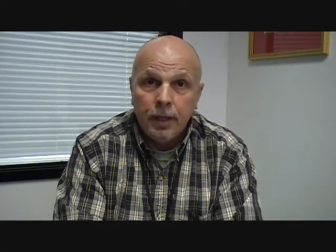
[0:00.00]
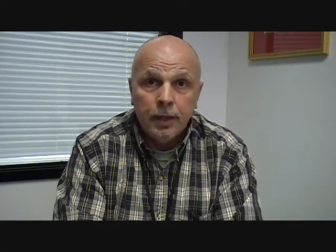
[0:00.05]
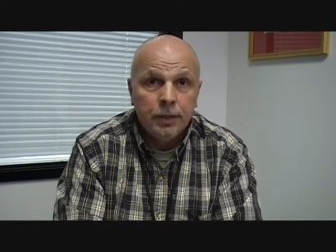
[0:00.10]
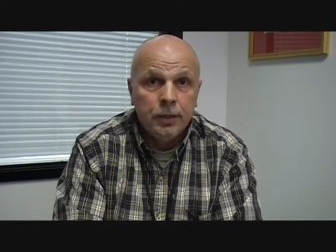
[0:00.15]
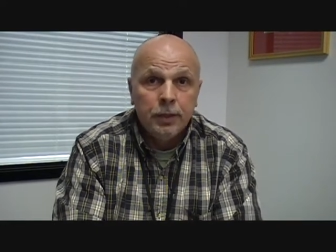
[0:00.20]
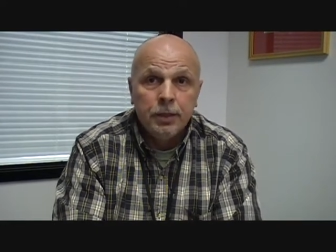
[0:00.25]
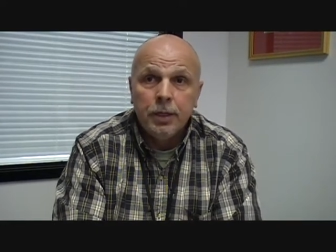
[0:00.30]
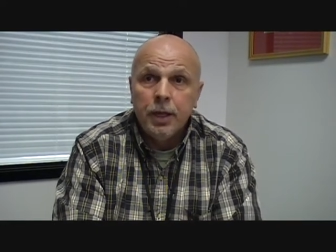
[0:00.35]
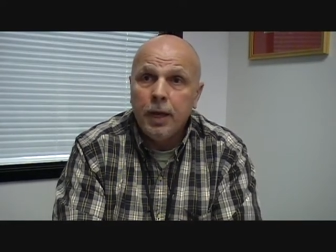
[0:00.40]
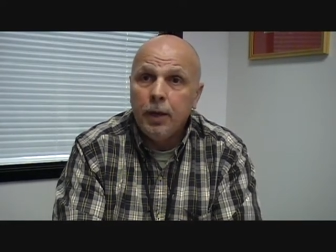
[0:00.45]

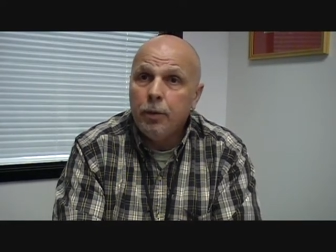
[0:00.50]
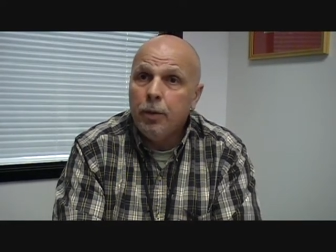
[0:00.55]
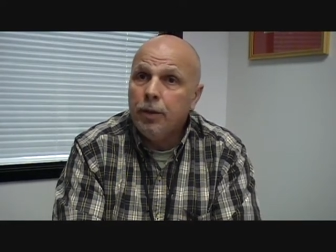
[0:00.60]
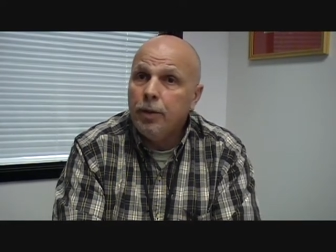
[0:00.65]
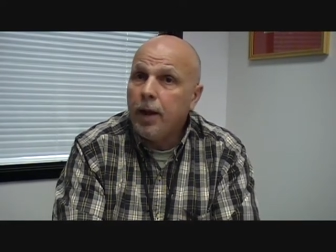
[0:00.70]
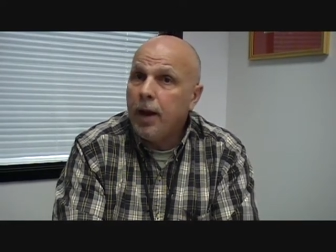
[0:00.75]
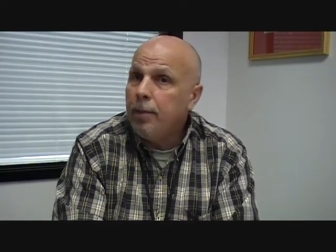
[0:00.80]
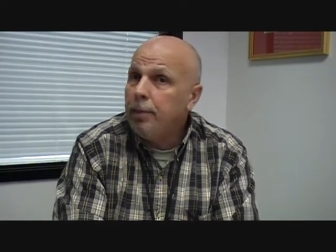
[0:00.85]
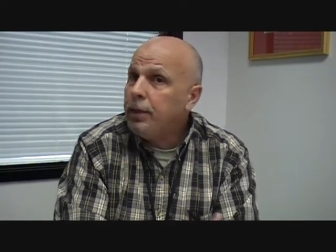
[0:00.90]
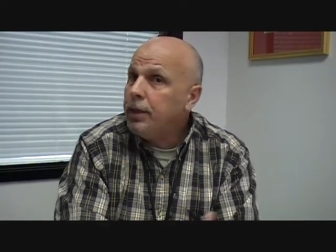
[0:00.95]
Just like, like, with
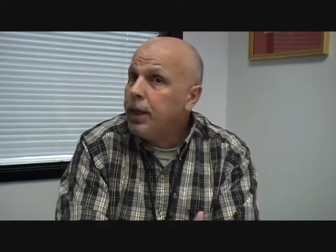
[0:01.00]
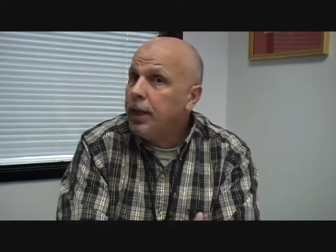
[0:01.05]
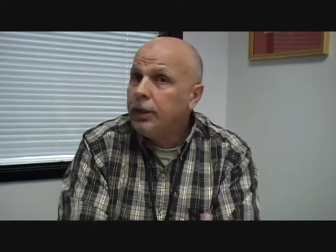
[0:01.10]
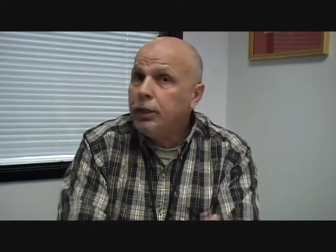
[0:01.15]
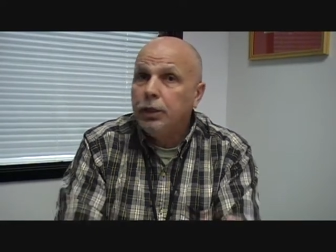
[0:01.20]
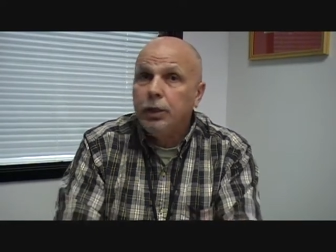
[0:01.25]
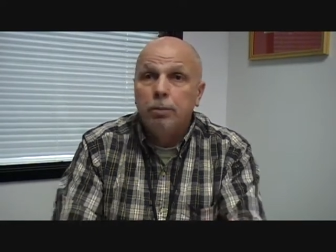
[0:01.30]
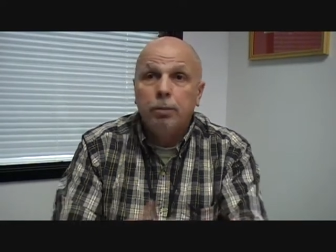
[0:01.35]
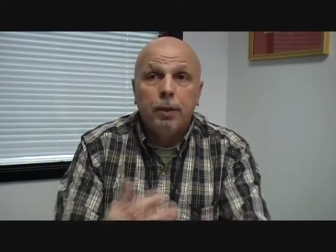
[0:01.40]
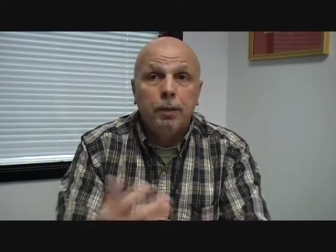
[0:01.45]

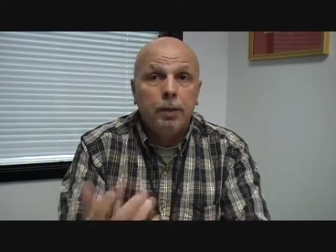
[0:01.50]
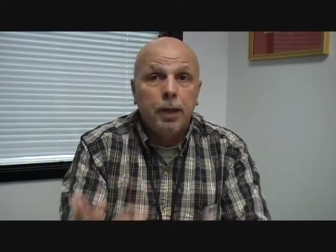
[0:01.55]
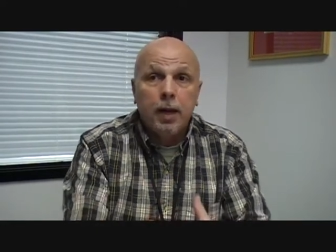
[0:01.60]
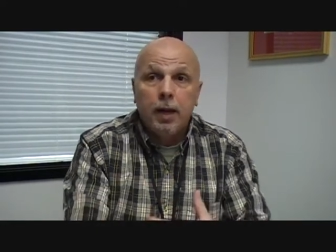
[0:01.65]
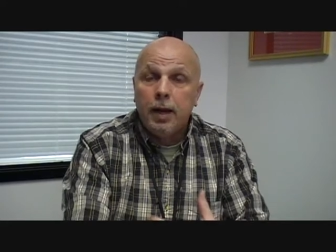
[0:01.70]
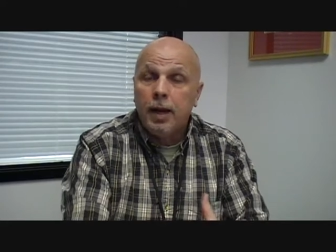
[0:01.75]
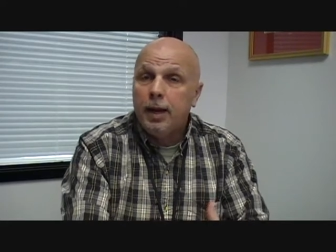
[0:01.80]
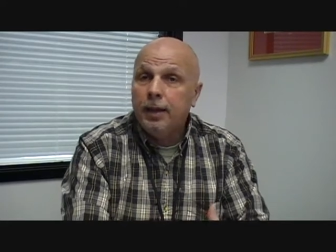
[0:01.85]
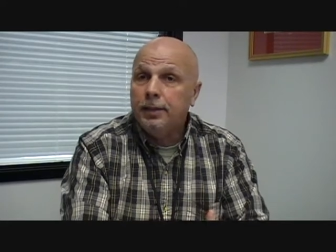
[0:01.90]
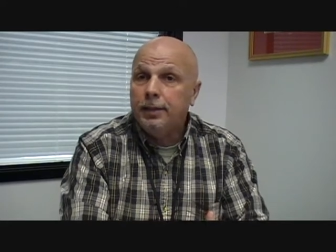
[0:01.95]
hypertension,
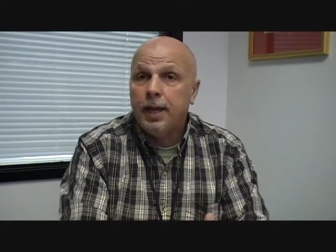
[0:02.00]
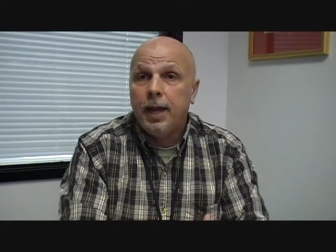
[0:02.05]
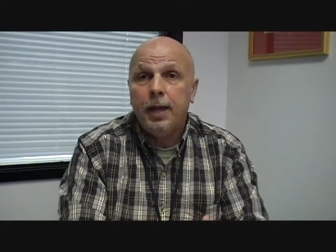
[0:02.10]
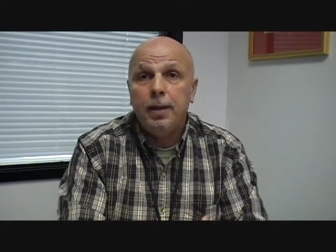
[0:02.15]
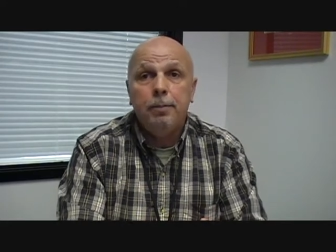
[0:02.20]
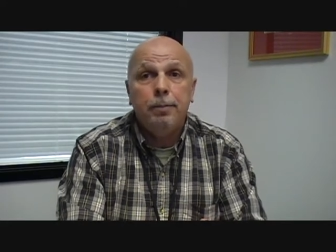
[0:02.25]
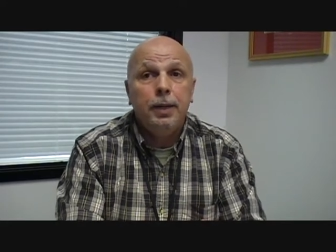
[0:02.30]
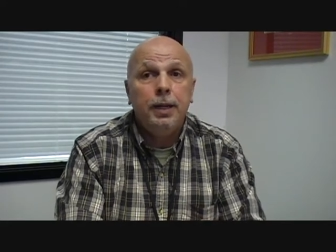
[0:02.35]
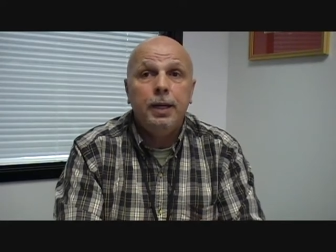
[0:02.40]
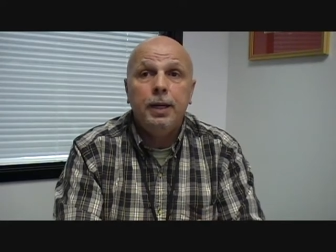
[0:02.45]
uh,
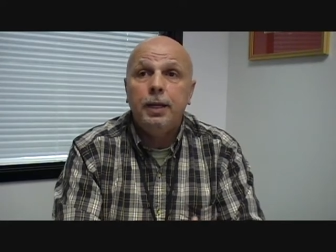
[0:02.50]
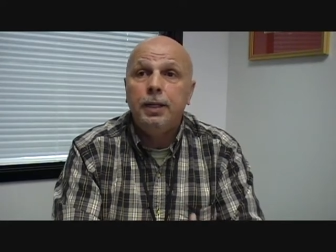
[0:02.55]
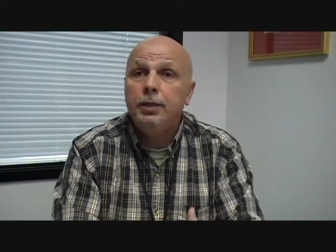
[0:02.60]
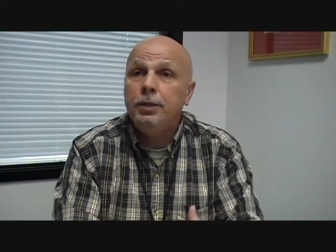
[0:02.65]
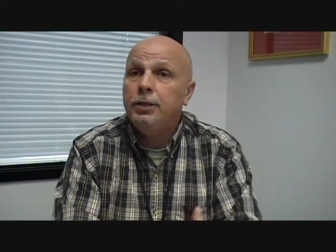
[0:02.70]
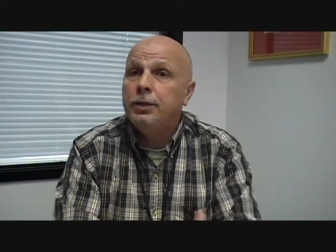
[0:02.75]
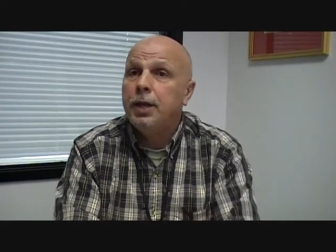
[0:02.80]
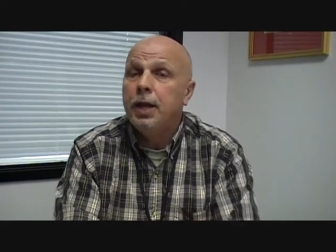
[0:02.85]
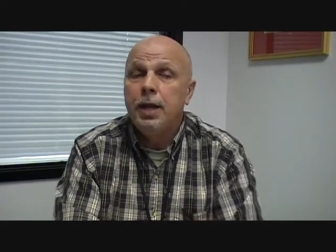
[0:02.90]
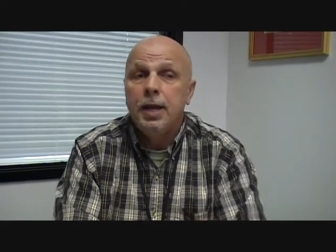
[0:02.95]

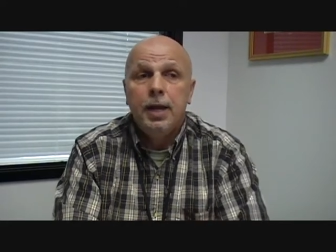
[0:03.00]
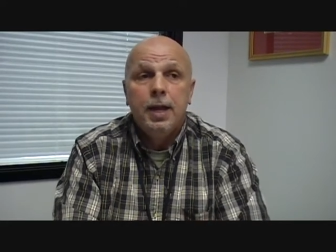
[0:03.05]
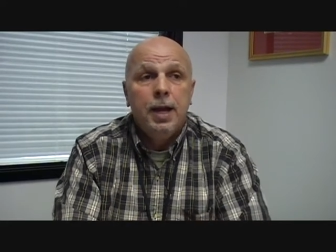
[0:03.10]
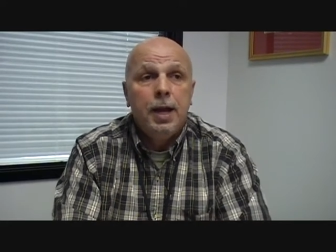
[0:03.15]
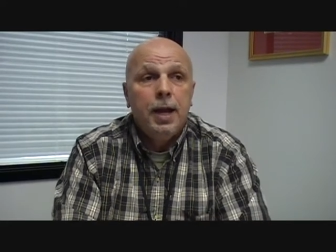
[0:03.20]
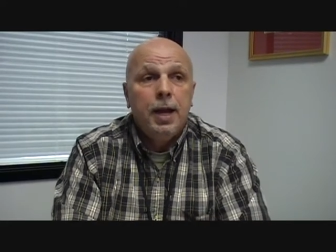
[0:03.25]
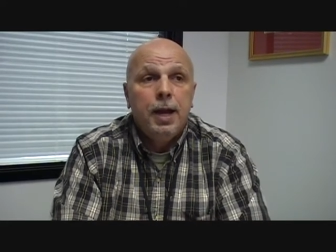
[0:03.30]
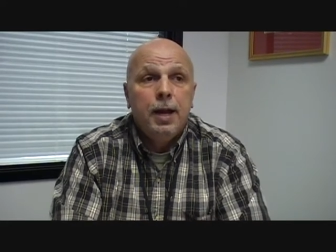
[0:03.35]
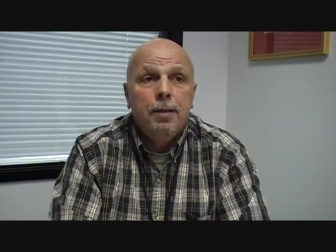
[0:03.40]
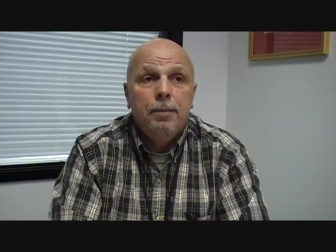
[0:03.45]
diabetes,
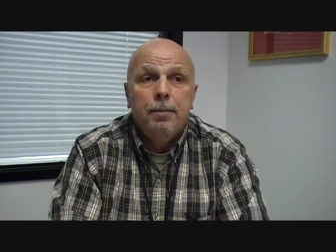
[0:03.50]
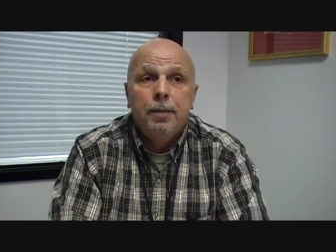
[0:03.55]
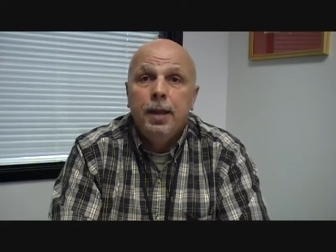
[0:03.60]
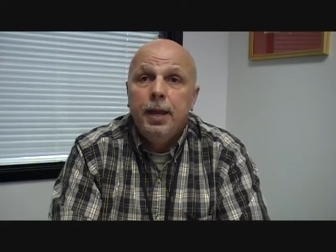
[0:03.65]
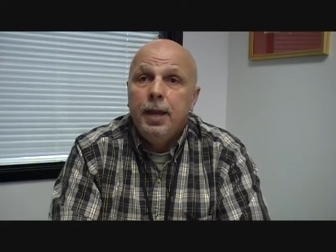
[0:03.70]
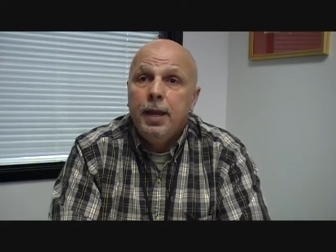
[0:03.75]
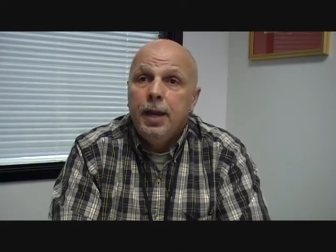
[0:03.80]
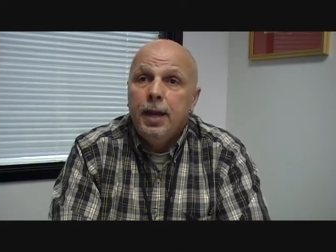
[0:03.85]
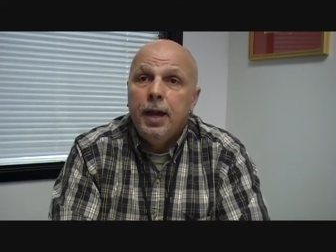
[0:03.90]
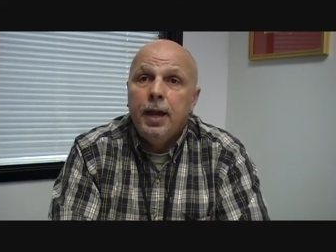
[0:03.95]
um,
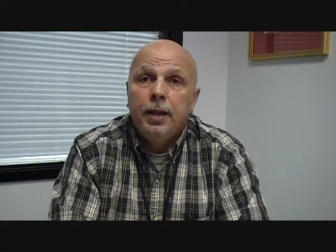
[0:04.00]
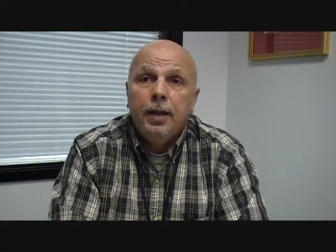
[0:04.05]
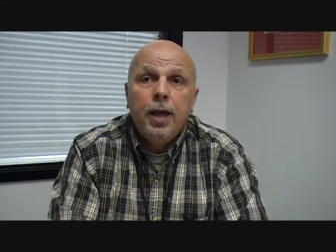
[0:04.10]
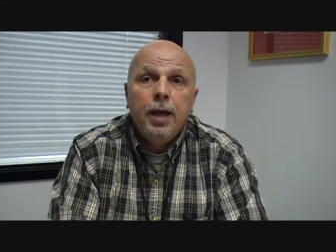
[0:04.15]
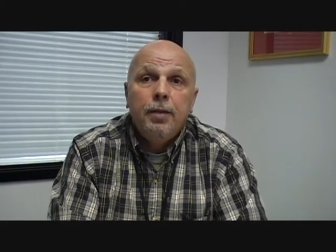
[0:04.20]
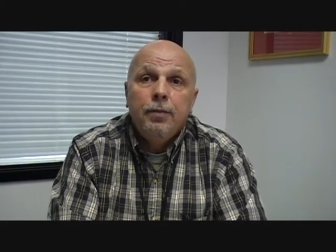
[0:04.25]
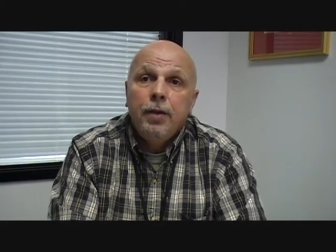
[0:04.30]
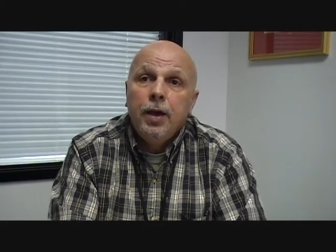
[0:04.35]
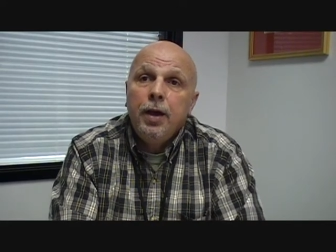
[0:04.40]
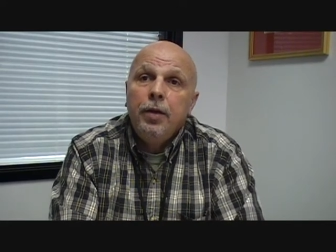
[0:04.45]
a
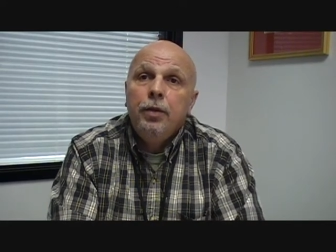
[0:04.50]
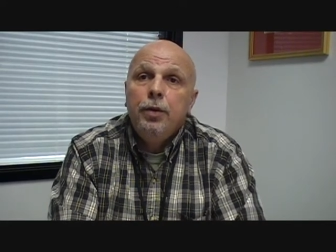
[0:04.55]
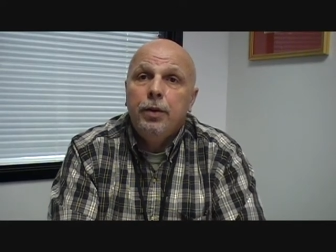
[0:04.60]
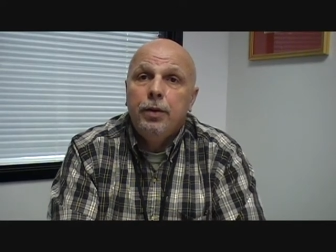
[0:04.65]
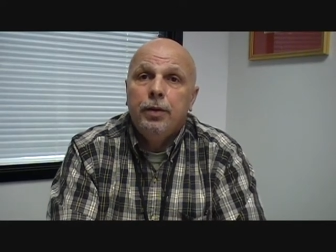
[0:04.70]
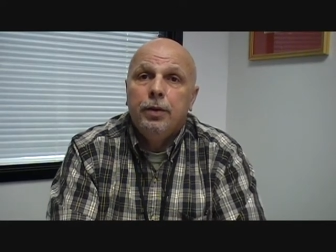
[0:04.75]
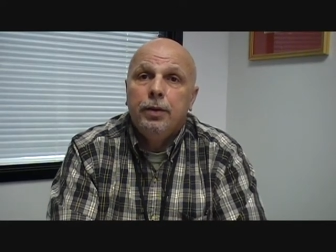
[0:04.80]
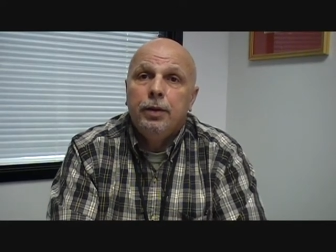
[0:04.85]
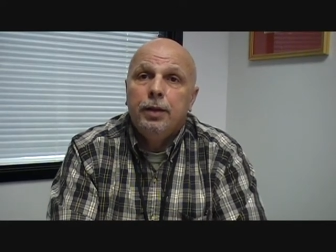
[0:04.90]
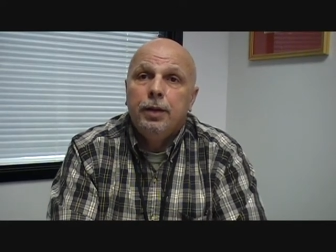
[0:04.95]
lot of
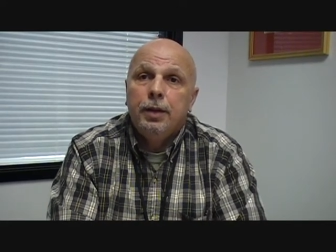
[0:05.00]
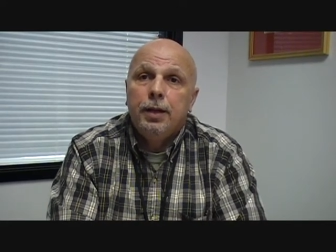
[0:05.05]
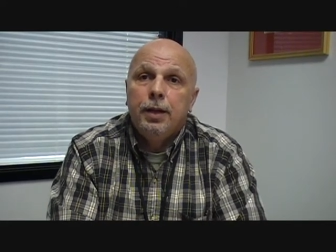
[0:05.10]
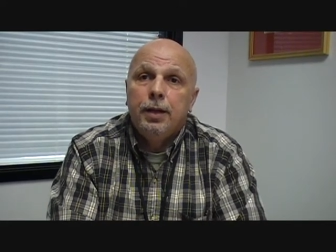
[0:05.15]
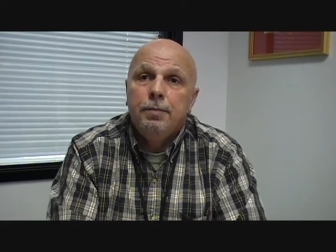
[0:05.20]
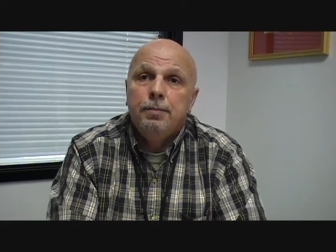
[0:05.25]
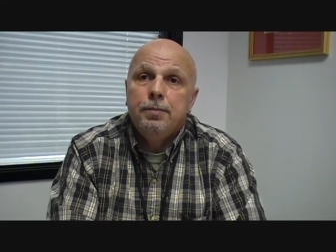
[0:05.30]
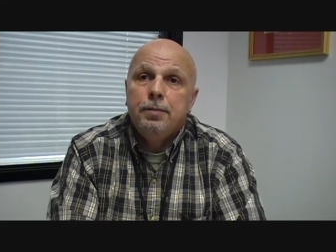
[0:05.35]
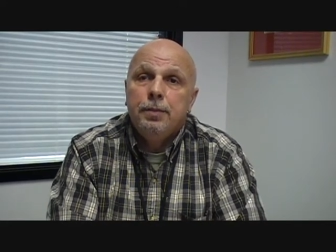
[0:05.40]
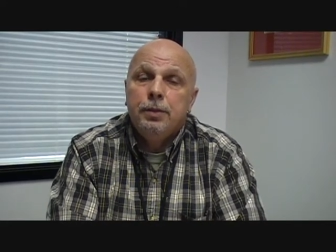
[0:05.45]
other
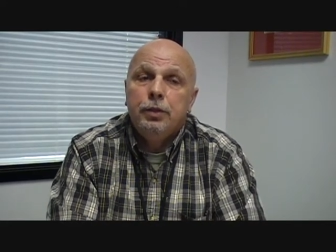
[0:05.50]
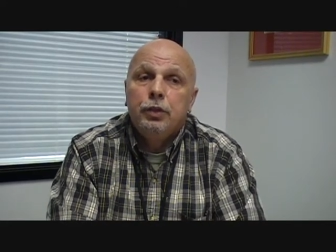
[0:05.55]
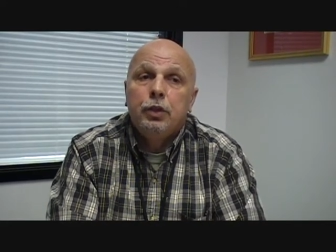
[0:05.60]
um,